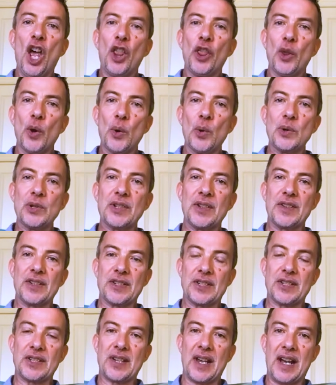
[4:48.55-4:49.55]
those in the
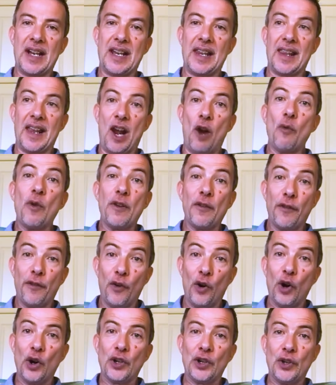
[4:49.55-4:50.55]
society there
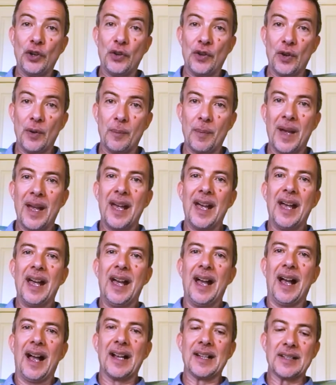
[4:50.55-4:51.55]
referred to them
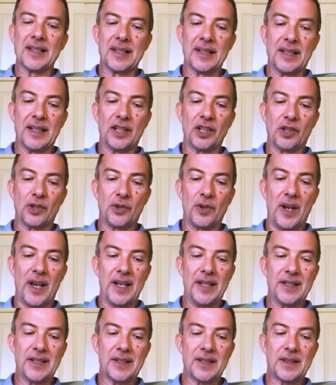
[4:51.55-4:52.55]
as little
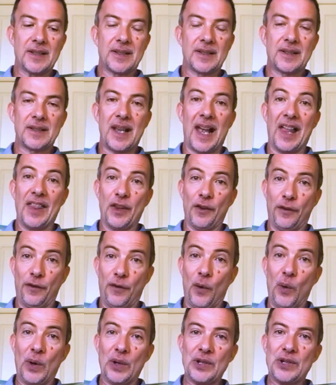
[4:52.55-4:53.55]
Christs. And the
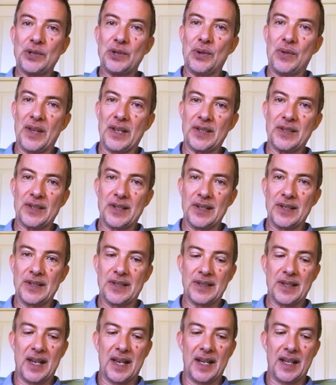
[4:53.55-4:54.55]
focus on this
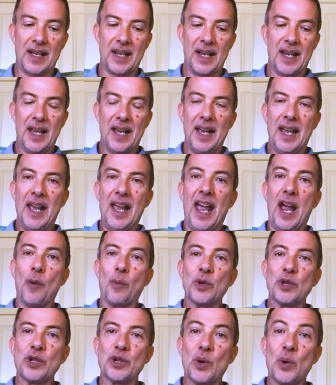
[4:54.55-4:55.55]
is that it
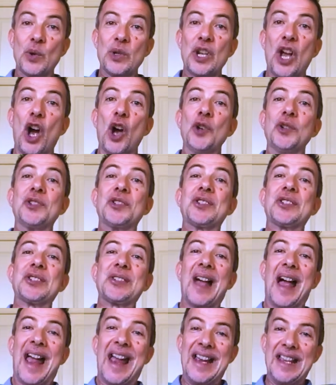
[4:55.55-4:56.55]
was those
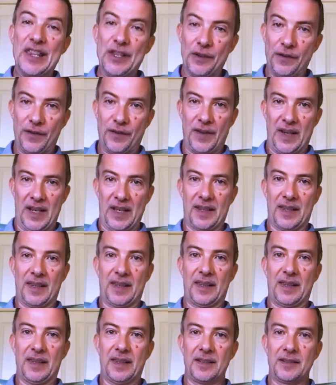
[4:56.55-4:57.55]
outside the
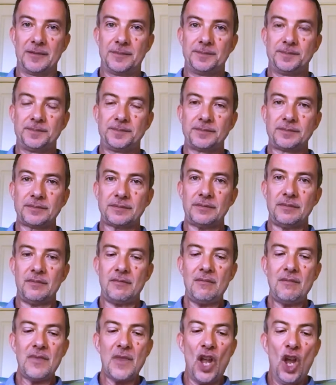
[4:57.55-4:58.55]
faith
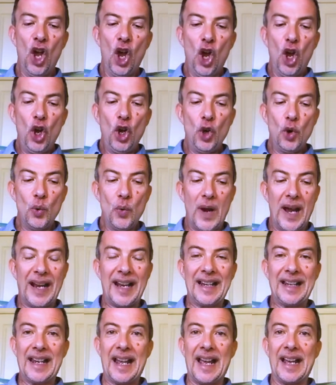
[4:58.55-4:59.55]
who
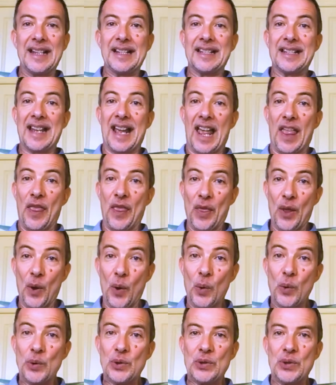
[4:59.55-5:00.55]
recognized in
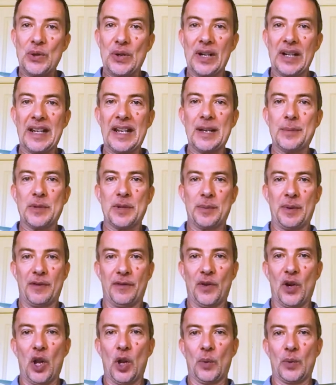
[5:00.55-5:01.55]
those who claimed to be
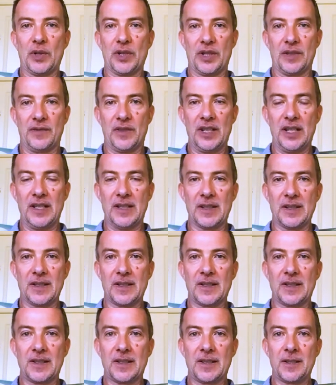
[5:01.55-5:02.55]
followers of
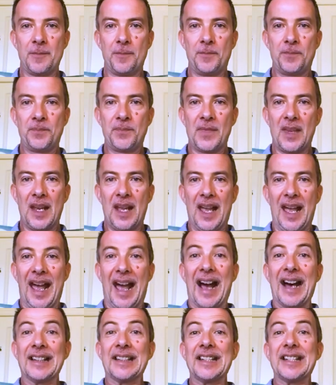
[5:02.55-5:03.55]
Jesus a